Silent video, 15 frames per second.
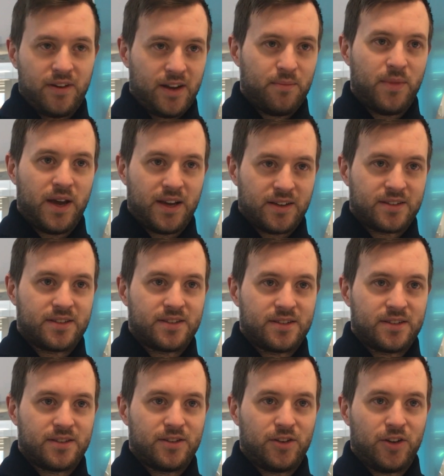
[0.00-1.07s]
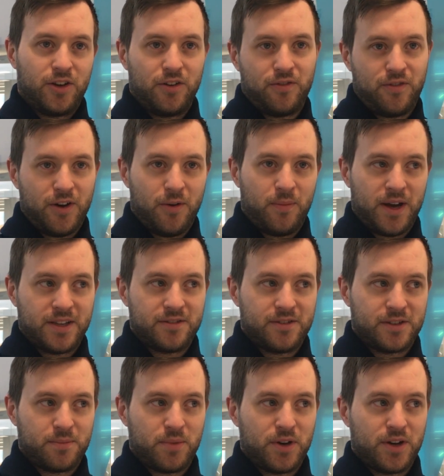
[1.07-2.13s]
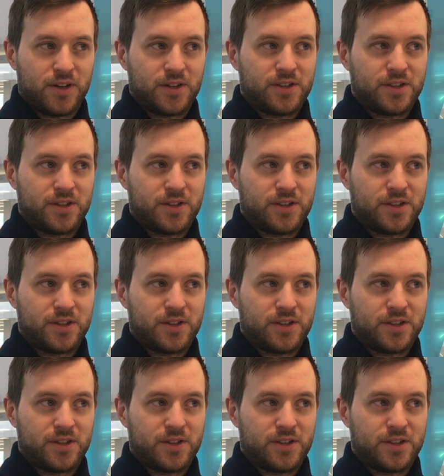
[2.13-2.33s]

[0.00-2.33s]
it definitely makes you feel better as a